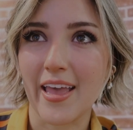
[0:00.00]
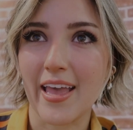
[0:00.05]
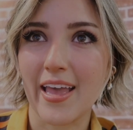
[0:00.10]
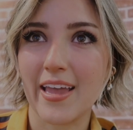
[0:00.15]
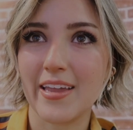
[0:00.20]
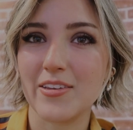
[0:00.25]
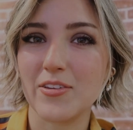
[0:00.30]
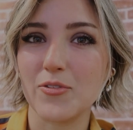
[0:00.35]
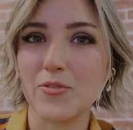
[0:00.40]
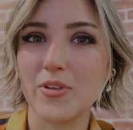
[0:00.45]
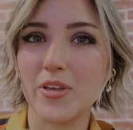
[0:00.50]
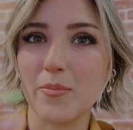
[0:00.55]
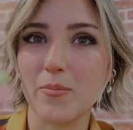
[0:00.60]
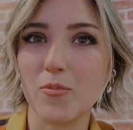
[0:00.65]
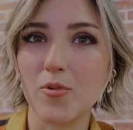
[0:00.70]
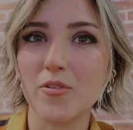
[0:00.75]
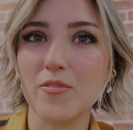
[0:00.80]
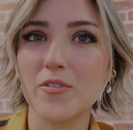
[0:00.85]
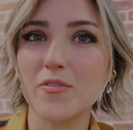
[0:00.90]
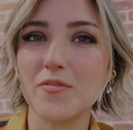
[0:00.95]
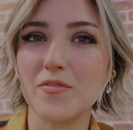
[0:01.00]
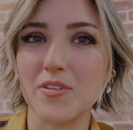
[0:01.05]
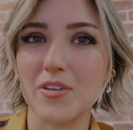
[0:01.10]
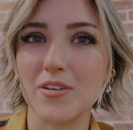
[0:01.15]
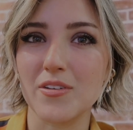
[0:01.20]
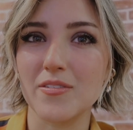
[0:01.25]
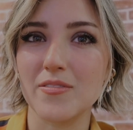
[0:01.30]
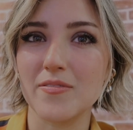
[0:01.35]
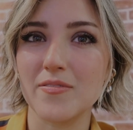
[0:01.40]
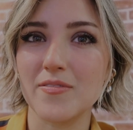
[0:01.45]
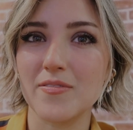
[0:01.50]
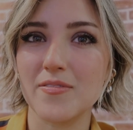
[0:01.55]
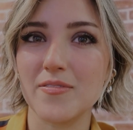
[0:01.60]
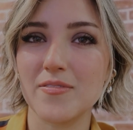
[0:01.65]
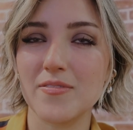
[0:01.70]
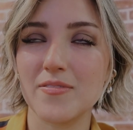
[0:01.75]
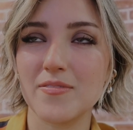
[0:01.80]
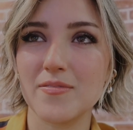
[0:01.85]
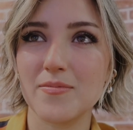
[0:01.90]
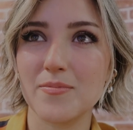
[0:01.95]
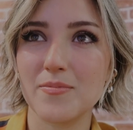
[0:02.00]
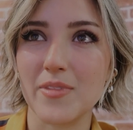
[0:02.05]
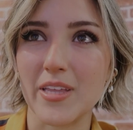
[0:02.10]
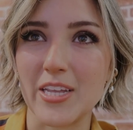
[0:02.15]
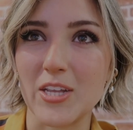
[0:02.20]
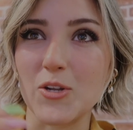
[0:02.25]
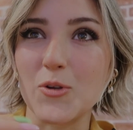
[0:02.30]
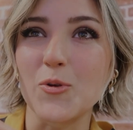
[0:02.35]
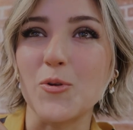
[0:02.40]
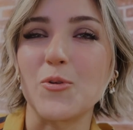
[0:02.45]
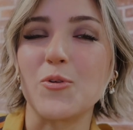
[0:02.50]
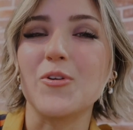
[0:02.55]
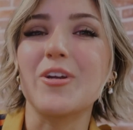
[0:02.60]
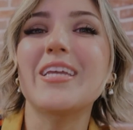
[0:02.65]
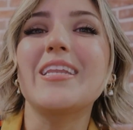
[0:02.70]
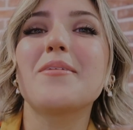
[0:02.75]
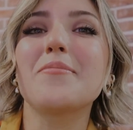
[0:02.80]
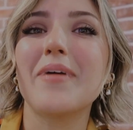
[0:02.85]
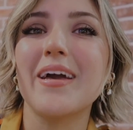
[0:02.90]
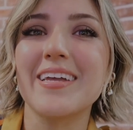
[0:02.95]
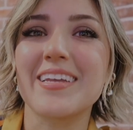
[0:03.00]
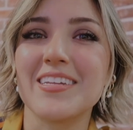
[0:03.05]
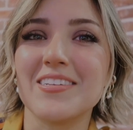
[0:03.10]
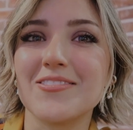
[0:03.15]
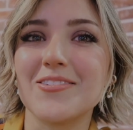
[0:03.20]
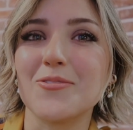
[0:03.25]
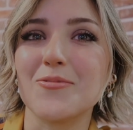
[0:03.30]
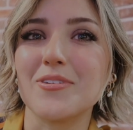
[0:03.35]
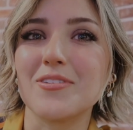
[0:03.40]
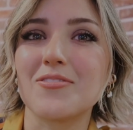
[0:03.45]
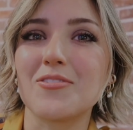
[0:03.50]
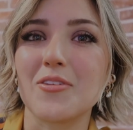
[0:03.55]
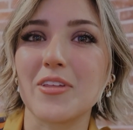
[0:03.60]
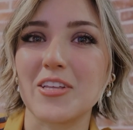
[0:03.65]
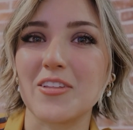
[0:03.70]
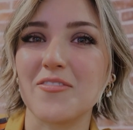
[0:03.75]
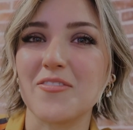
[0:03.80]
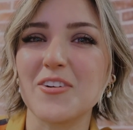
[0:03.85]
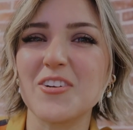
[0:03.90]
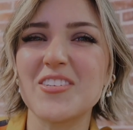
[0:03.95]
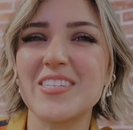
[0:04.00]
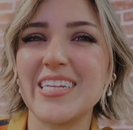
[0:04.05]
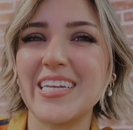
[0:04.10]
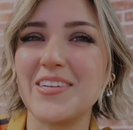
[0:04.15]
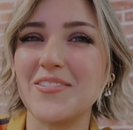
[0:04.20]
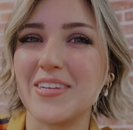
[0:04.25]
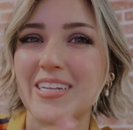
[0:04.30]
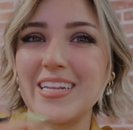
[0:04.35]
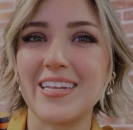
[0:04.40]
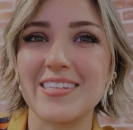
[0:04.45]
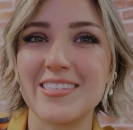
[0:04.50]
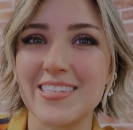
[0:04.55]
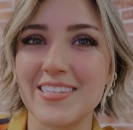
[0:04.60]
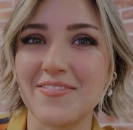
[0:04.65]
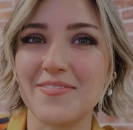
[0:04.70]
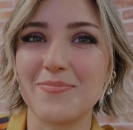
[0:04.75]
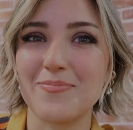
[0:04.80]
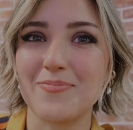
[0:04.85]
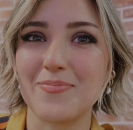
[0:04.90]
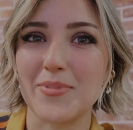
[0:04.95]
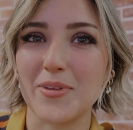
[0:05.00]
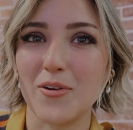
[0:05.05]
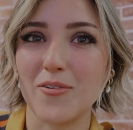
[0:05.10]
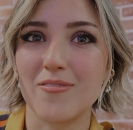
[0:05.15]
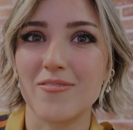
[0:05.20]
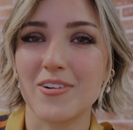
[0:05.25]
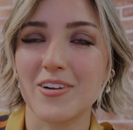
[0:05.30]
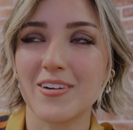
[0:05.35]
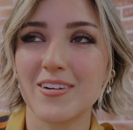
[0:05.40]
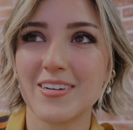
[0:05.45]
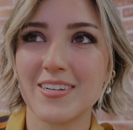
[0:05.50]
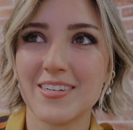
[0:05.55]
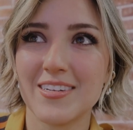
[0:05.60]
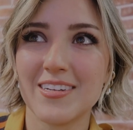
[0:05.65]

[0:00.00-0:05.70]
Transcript: and you get more of a feel like you're, you're getting back into it so like the first day you need it to be over